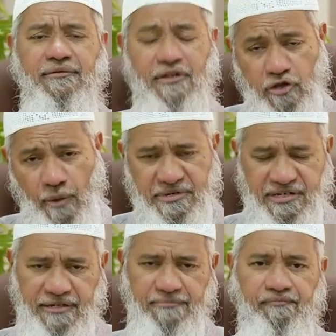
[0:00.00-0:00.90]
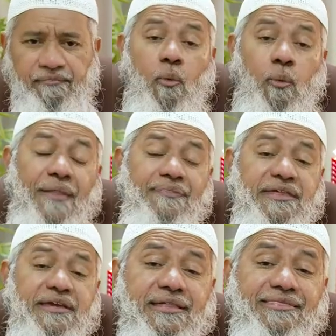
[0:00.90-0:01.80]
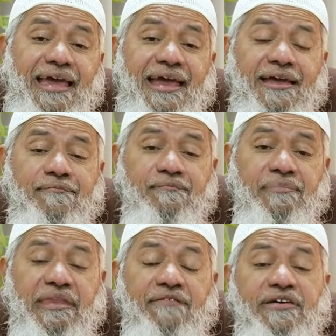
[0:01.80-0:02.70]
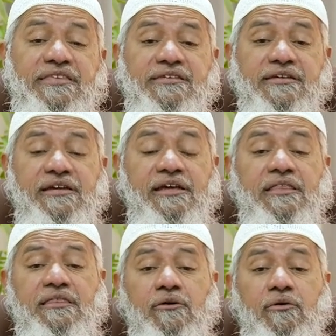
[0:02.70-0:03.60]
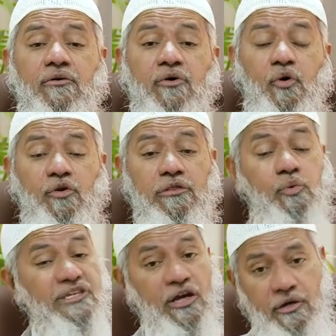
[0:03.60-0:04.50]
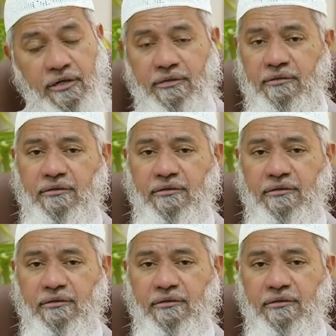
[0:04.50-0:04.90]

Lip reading: This is optional. One is there which is oaths which are good.